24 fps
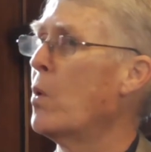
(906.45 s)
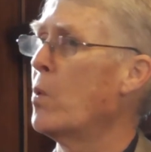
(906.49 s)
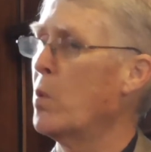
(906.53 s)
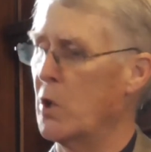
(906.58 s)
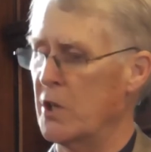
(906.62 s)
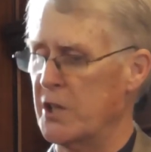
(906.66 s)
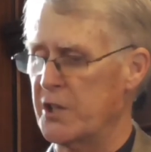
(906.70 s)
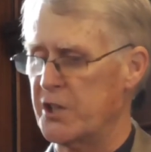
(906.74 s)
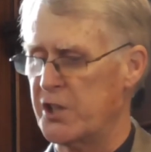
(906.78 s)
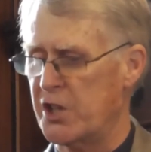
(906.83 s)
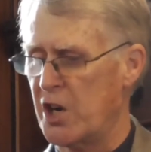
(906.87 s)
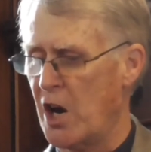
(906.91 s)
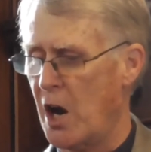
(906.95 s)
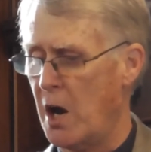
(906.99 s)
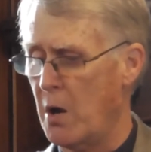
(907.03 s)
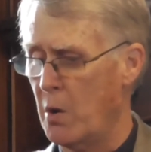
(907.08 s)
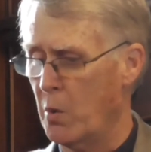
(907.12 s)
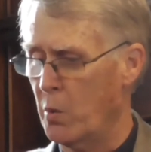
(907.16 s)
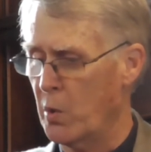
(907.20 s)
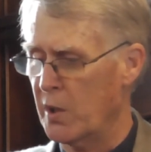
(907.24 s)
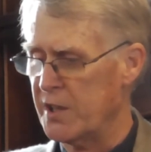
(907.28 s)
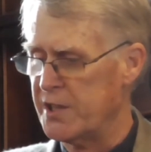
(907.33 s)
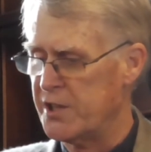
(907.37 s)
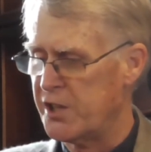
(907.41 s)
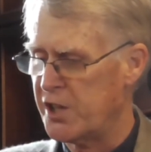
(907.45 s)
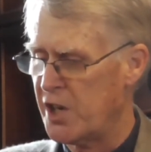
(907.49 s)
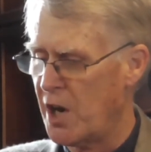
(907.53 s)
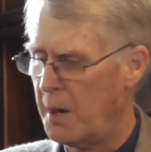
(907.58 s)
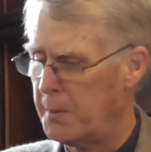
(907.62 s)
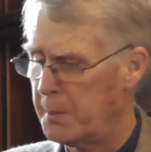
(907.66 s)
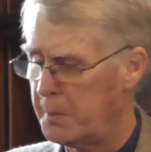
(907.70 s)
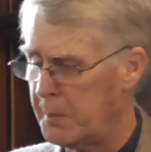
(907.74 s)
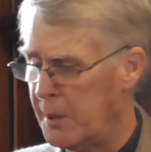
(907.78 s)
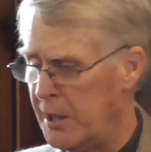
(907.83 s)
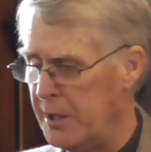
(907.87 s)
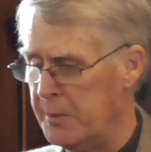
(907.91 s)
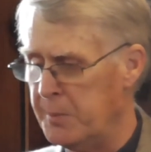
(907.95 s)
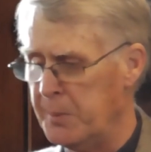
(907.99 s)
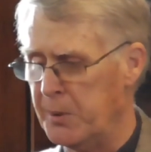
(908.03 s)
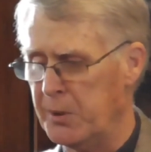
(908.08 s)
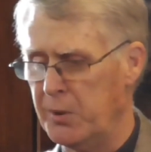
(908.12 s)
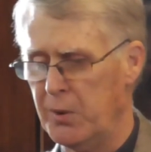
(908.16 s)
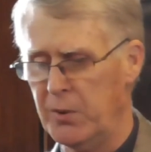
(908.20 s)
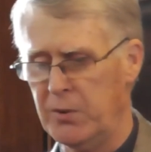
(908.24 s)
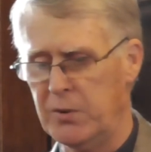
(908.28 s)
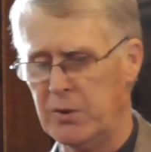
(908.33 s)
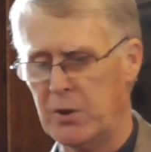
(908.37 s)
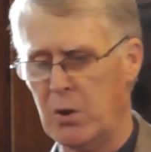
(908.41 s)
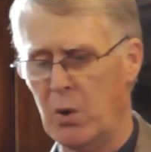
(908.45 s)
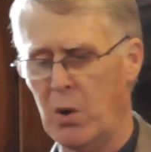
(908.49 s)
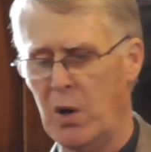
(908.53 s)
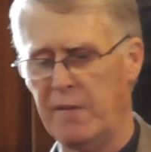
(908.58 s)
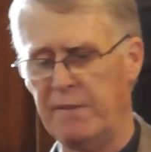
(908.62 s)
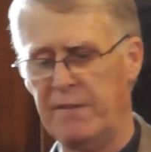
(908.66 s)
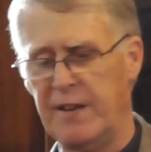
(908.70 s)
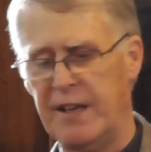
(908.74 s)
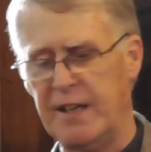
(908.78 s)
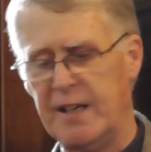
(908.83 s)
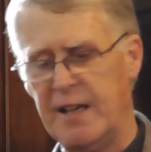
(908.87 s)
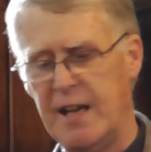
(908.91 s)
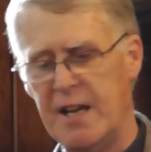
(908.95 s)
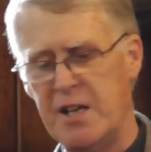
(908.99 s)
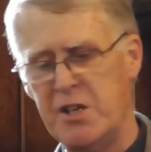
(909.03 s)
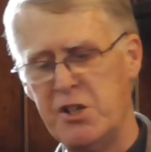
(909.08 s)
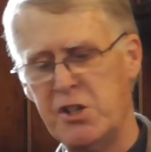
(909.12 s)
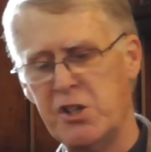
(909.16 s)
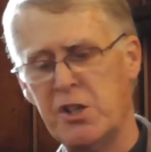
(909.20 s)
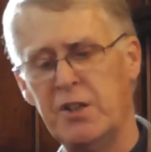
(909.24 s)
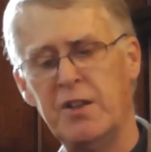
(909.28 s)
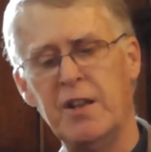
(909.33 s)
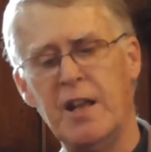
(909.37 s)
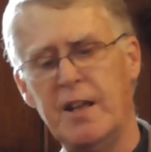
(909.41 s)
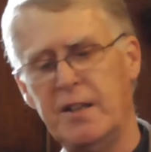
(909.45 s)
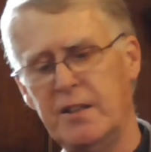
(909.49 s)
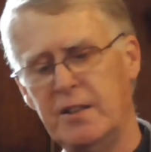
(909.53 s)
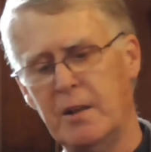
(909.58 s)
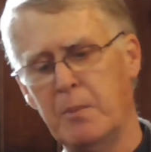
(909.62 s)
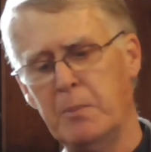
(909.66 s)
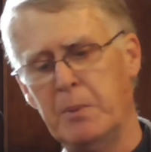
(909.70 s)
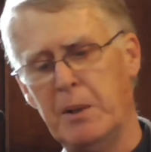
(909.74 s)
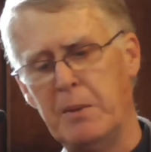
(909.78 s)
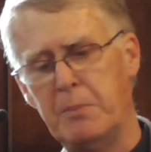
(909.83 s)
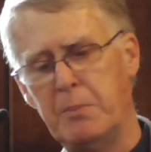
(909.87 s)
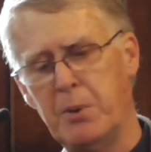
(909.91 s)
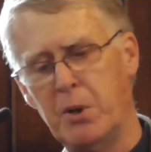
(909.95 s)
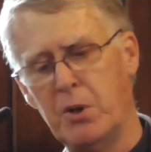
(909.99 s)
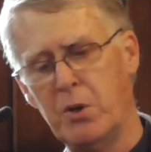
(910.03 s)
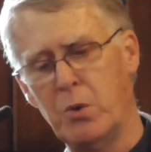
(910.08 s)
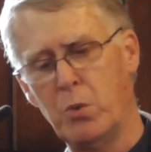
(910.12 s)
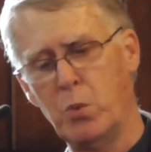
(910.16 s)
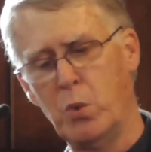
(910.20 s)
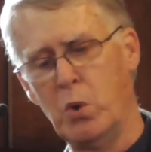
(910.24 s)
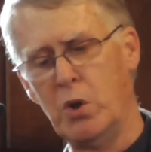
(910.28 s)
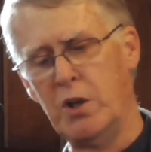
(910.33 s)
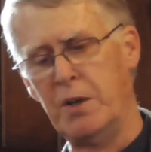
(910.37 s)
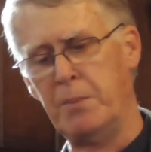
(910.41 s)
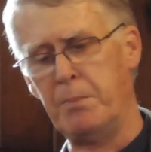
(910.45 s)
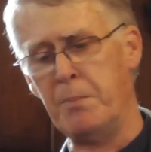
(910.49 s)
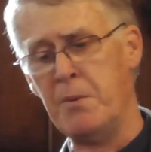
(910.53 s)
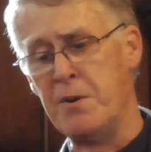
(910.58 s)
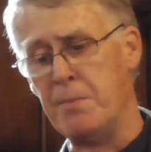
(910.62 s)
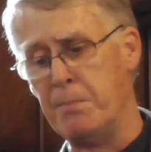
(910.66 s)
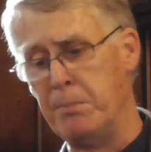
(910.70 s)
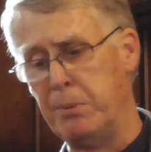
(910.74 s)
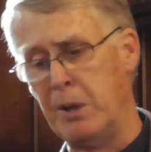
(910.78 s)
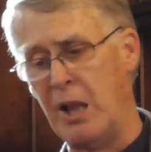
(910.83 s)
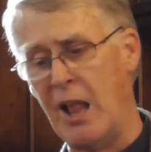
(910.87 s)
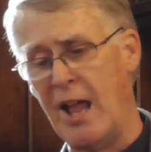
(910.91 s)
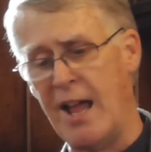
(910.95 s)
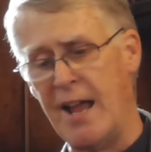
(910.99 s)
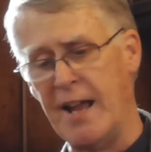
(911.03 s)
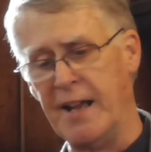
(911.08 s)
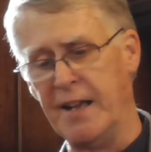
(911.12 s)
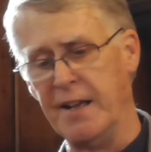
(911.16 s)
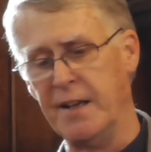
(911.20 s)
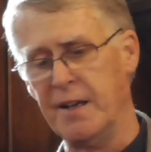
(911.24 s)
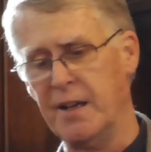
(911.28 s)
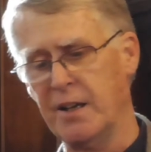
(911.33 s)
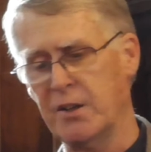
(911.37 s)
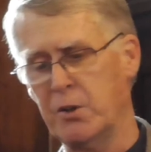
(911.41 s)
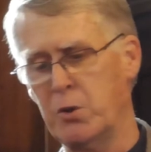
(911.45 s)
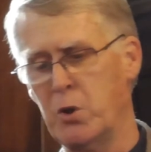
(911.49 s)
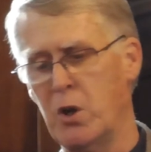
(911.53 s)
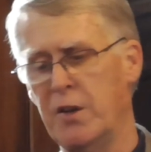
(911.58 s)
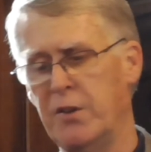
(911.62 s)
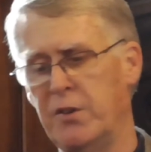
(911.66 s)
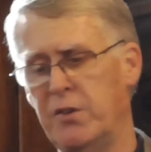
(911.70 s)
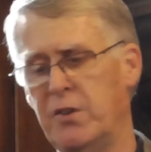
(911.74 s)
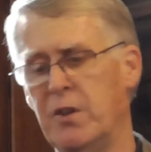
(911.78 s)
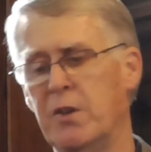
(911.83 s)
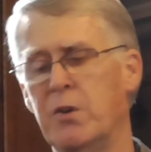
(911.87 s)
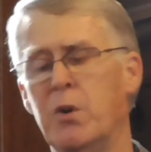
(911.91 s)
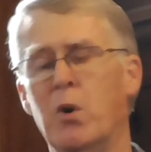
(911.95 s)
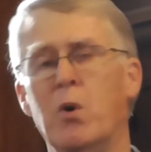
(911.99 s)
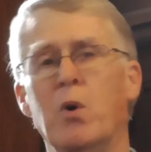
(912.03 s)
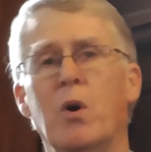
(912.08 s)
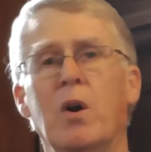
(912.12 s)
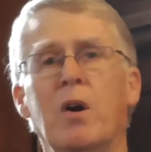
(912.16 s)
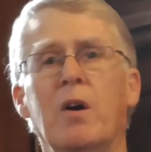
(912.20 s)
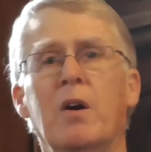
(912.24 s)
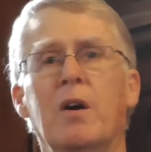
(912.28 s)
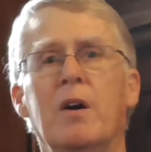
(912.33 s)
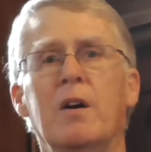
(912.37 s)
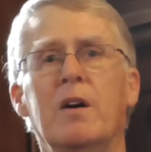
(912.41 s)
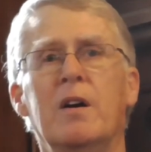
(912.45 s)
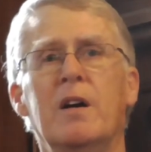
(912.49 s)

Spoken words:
When shopkeepers go on vacation, they simply put a wooden plank across the door,